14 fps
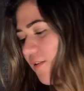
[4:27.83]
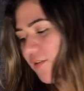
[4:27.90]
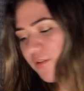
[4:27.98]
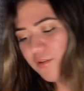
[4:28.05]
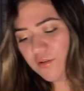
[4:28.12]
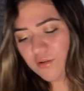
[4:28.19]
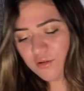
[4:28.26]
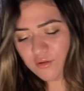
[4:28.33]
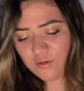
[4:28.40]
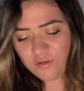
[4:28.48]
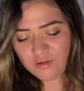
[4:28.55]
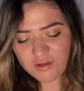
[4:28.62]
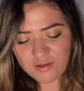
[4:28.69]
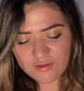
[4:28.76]
Oh,
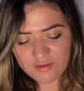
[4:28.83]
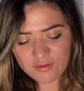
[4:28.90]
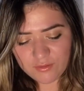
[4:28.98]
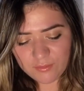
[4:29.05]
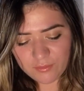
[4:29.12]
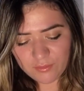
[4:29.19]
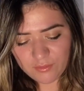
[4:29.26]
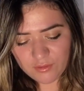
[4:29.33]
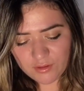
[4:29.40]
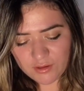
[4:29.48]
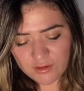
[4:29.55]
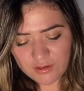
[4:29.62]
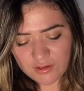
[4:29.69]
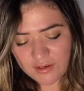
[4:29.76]
this is
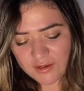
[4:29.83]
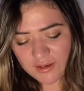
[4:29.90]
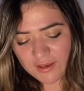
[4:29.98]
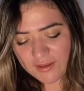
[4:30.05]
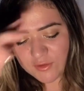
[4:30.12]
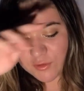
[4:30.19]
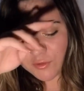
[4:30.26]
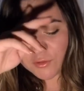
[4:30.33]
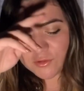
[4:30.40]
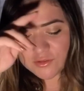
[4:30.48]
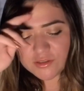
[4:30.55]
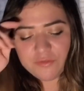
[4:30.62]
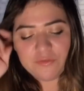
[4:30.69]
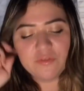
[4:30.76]
pretty. It's
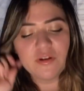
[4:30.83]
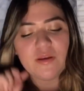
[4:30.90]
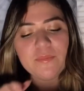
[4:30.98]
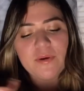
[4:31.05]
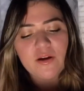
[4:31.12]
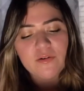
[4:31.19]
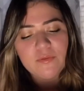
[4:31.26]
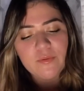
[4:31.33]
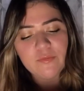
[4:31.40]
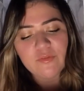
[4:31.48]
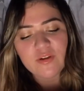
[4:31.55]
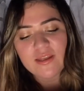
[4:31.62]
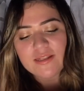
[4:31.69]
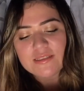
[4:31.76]
cruelty free, paraben
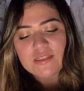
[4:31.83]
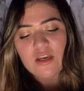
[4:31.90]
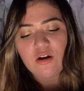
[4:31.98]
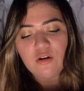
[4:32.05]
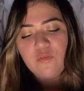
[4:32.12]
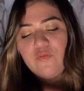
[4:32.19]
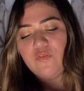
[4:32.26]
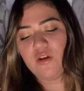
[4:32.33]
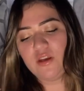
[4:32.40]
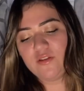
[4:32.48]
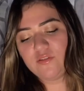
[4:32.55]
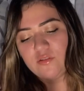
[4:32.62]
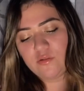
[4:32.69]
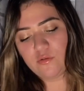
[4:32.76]
free, and talc free.
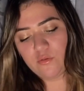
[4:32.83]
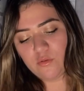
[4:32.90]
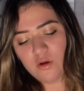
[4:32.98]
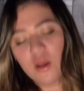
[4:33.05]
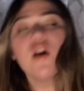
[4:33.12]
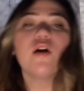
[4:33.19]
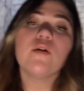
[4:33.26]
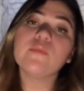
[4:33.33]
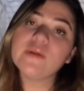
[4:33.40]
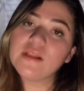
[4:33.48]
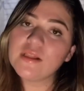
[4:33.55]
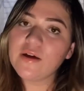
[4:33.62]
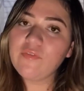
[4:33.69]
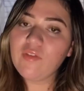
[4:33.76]
So we
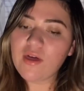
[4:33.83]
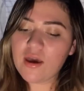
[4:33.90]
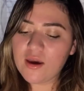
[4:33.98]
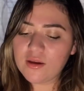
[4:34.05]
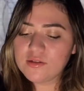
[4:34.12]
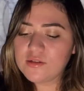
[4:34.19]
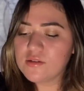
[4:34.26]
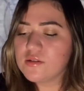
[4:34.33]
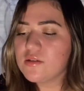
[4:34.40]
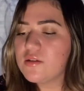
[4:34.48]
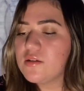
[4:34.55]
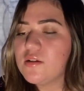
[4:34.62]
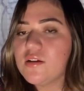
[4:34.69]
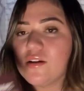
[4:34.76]
love that.
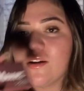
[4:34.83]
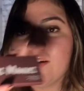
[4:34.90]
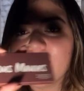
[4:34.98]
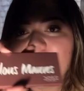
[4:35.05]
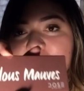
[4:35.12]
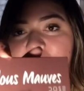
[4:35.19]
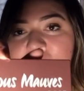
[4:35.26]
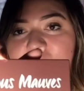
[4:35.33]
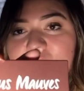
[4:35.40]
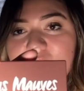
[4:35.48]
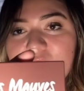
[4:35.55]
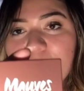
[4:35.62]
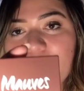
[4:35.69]
This is the